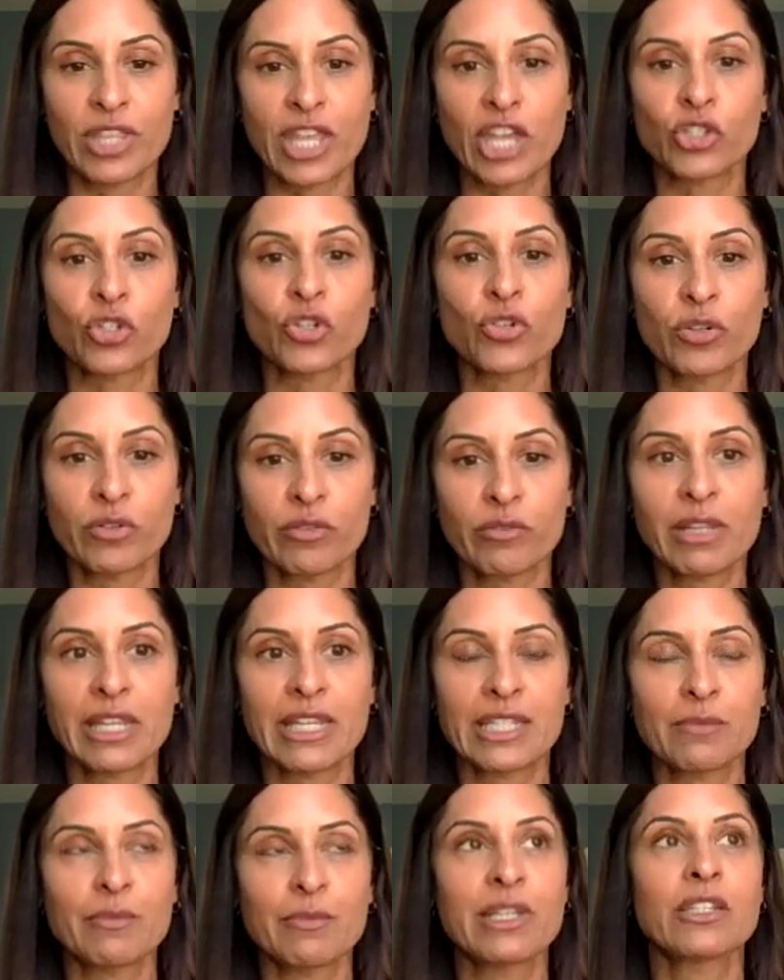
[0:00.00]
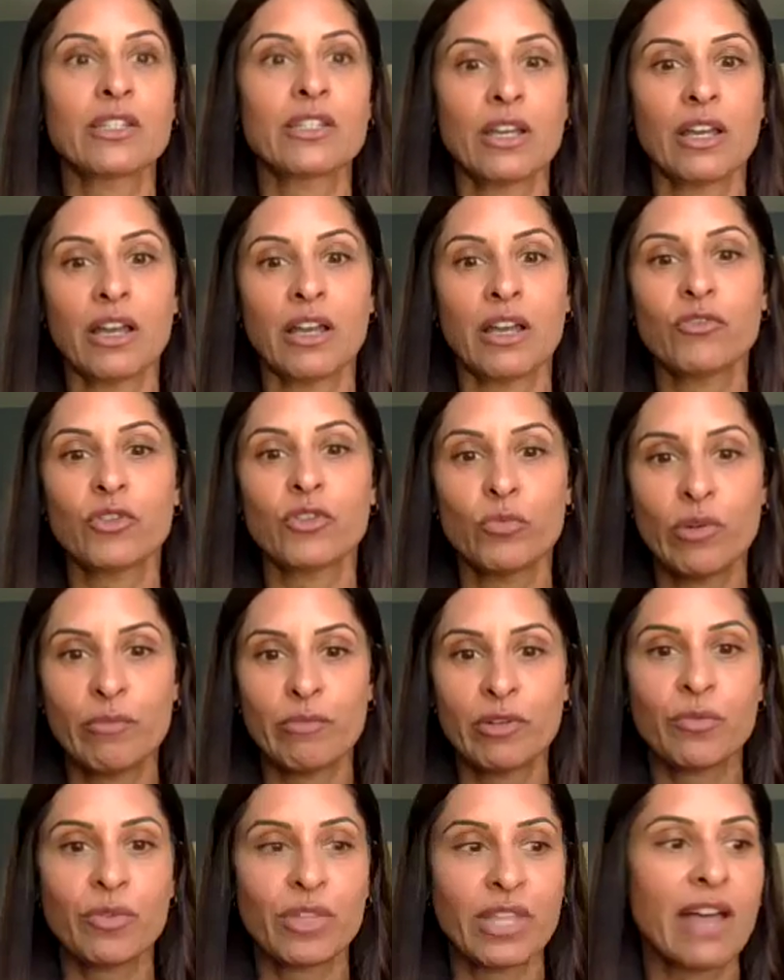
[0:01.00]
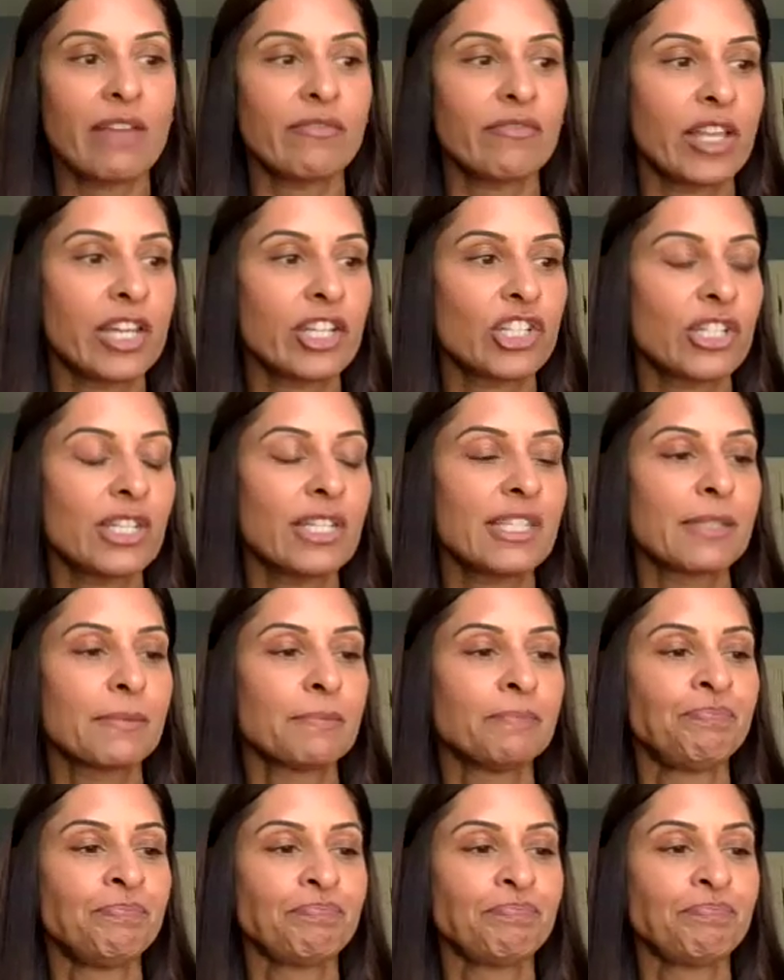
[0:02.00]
estrogen replacement for women with hot flashes.